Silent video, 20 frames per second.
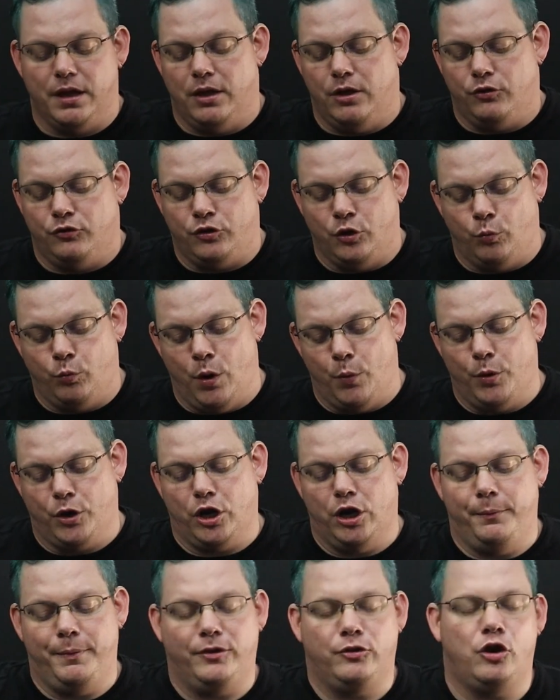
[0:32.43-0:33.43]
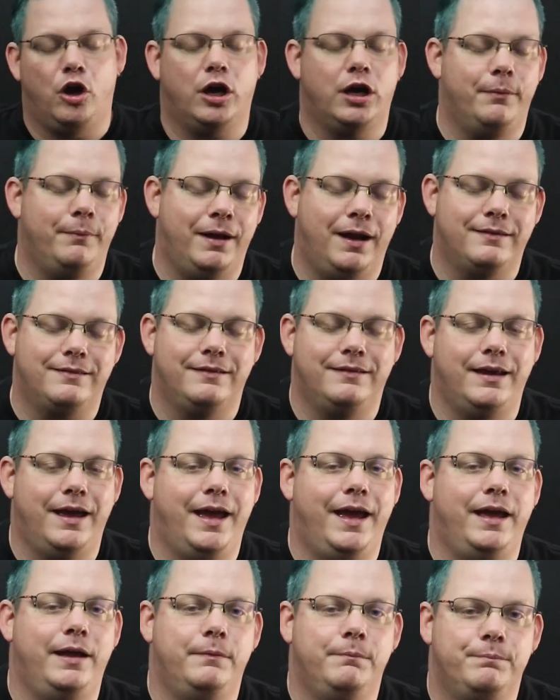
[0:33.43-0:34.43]
So what we're going to be talking about
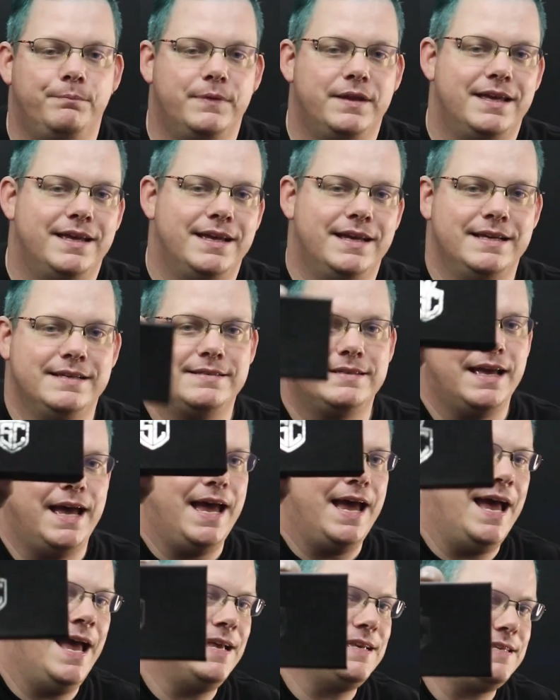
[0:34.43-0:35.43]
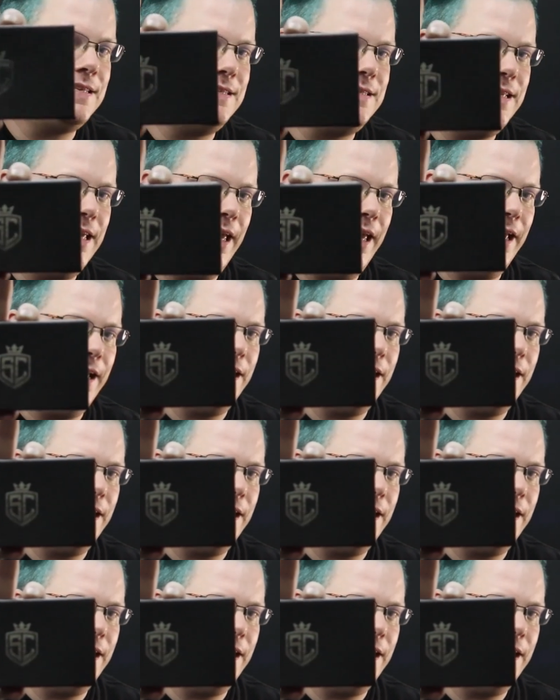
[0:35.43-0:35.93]
today is SC